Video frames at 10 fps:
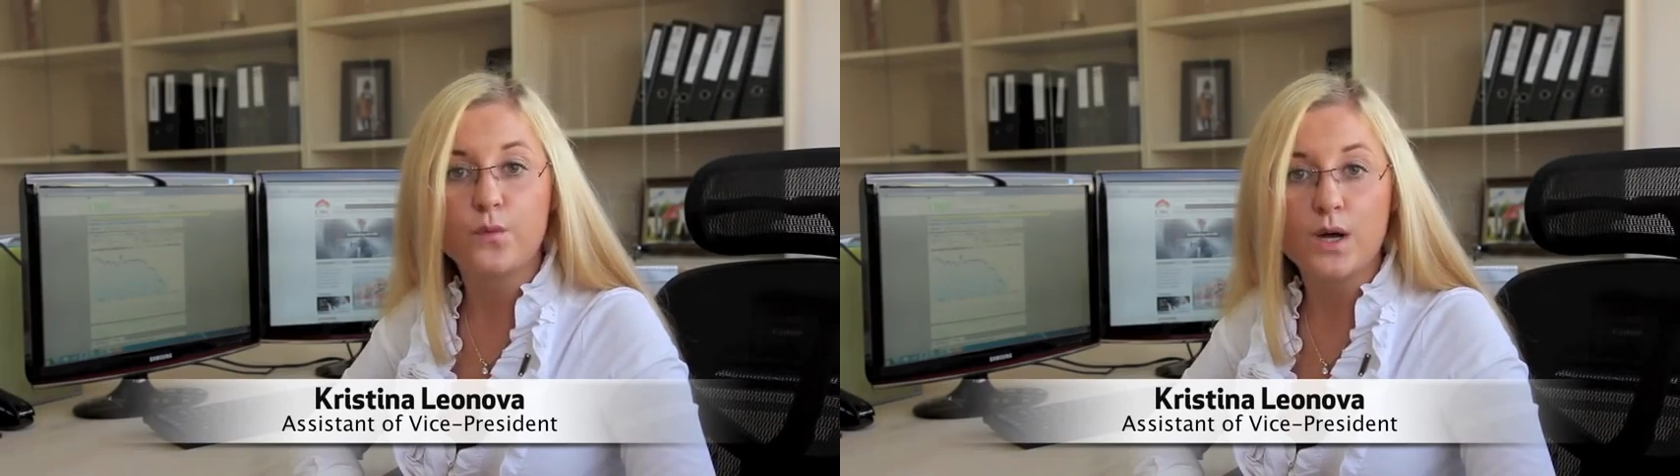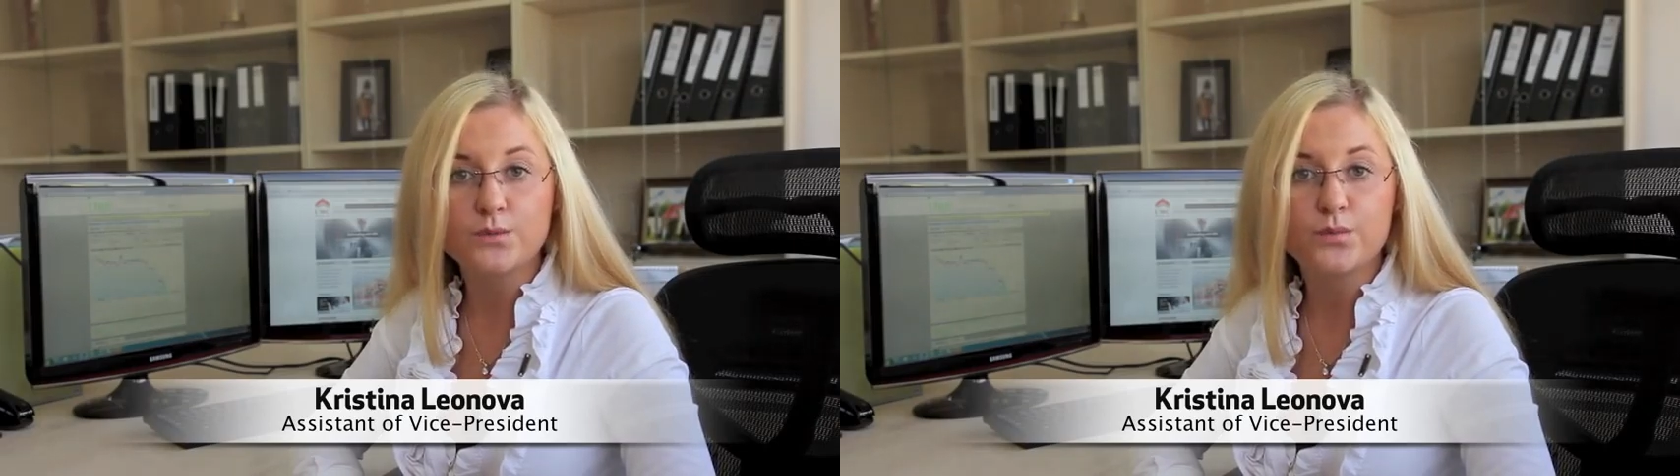
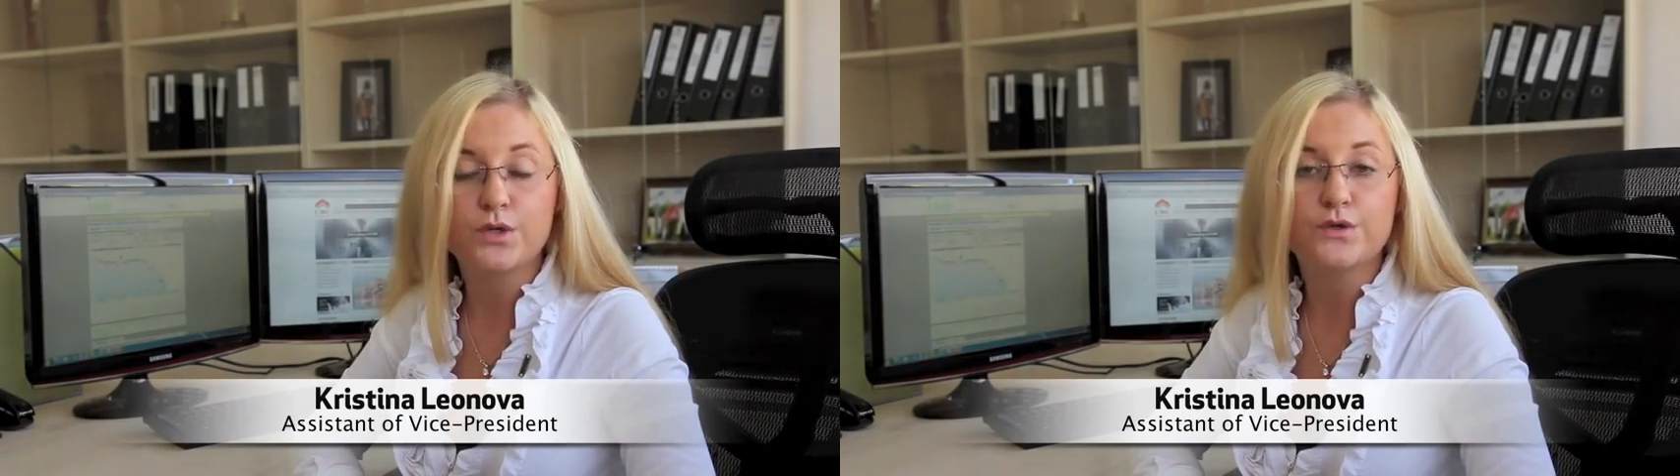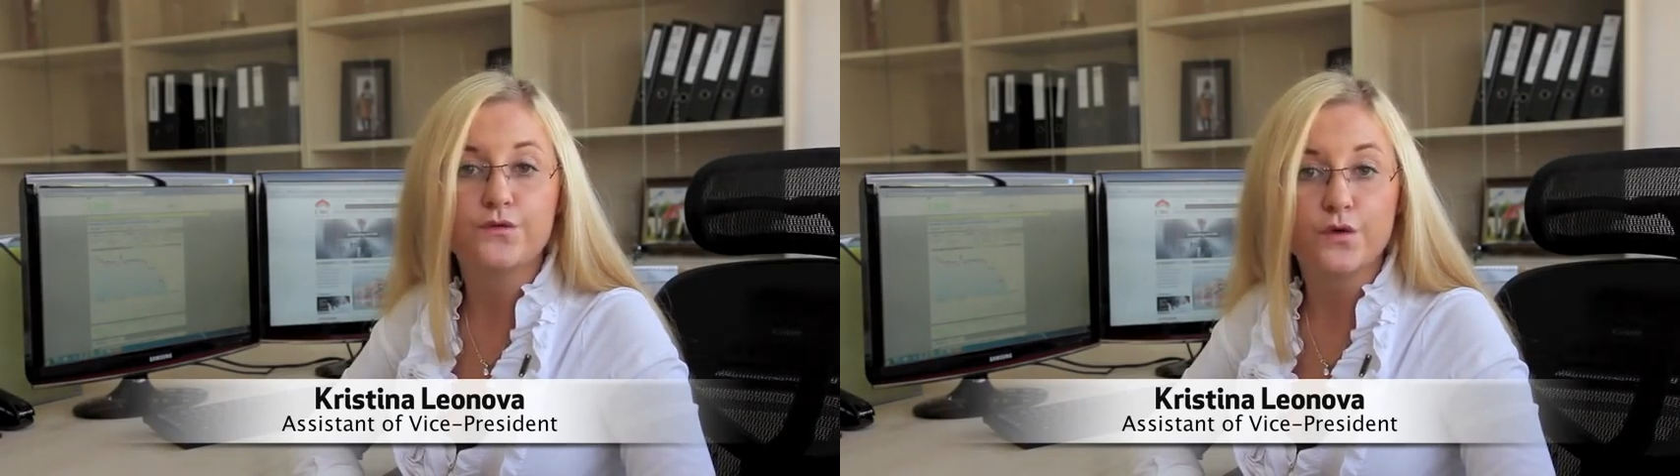
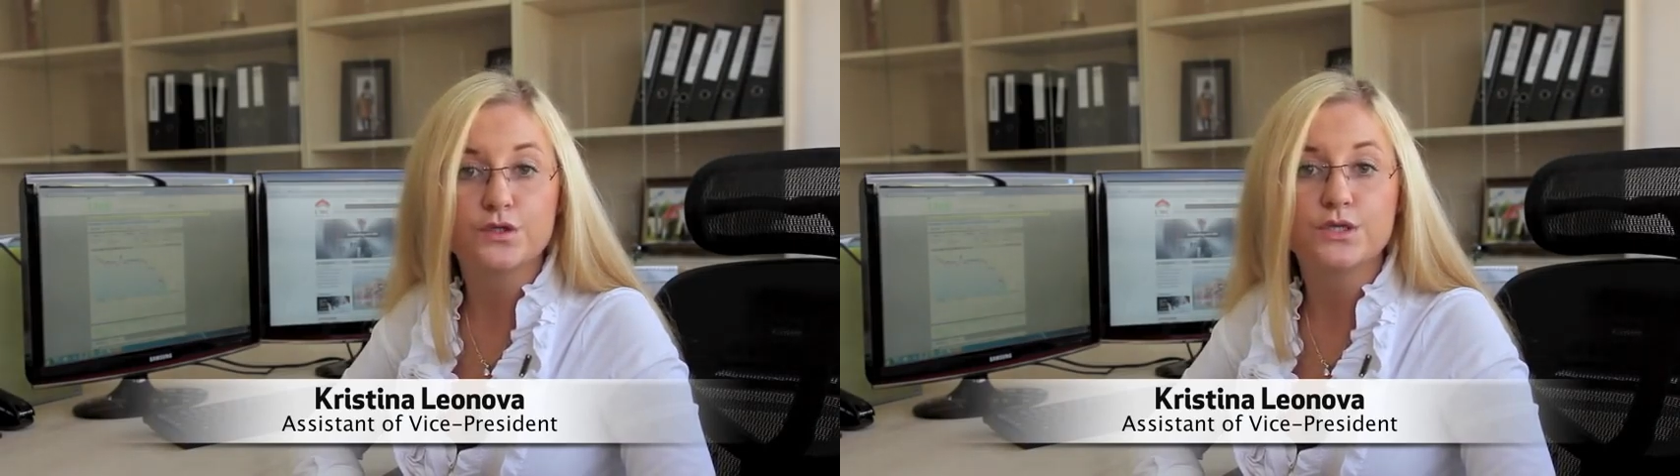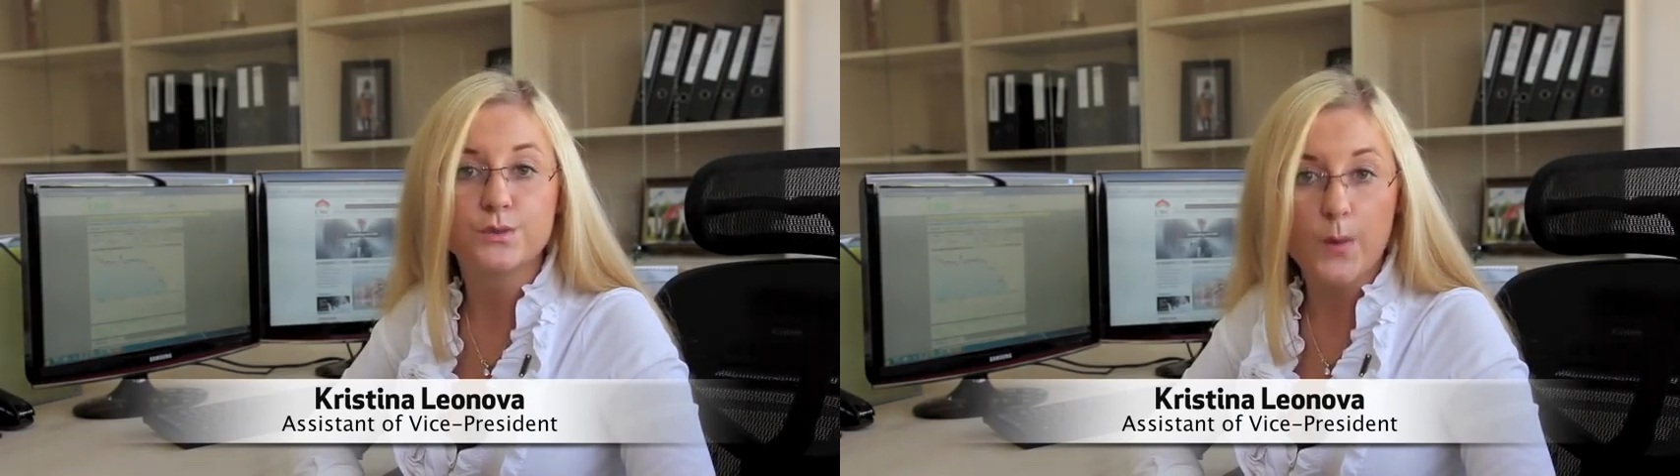
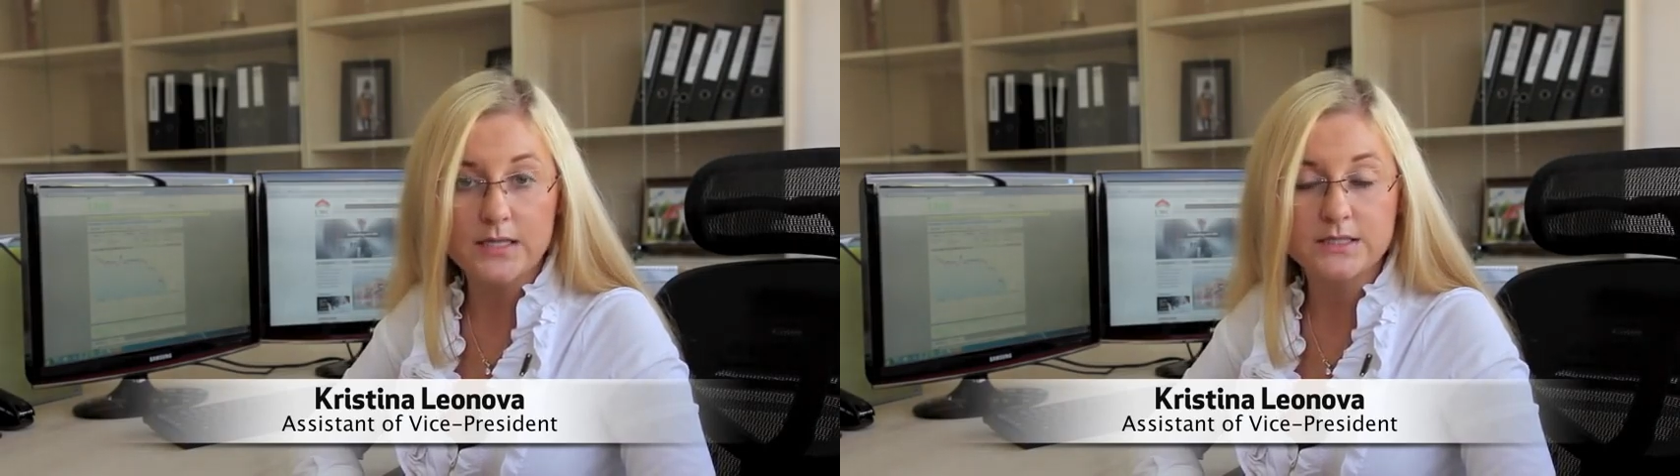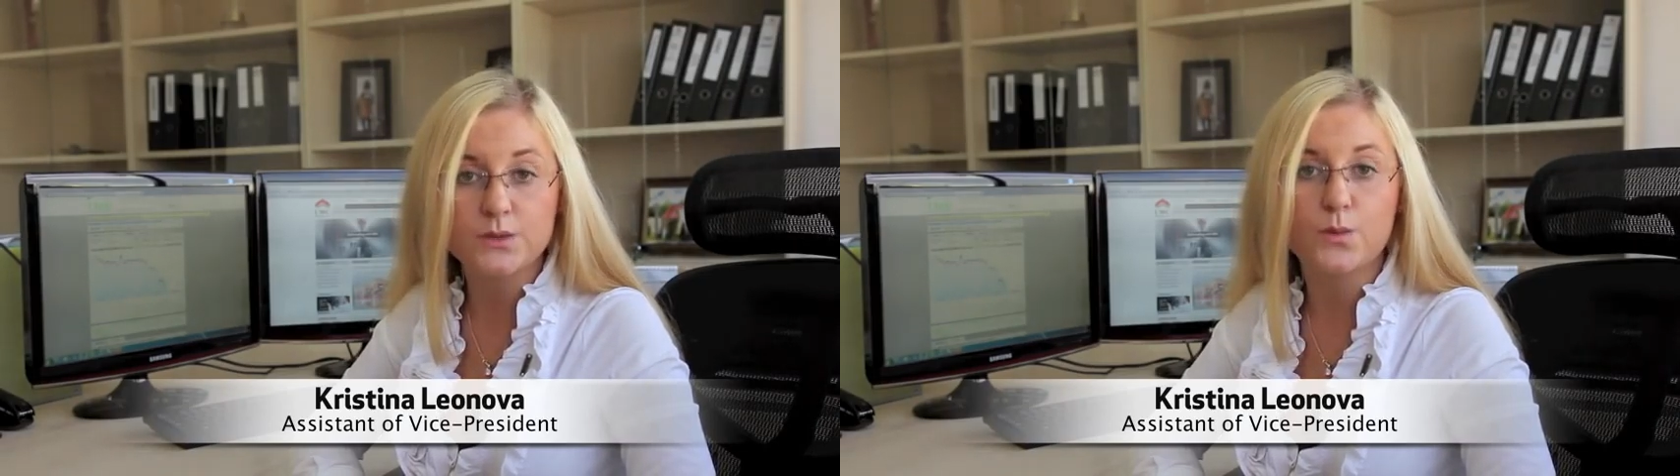1.3020,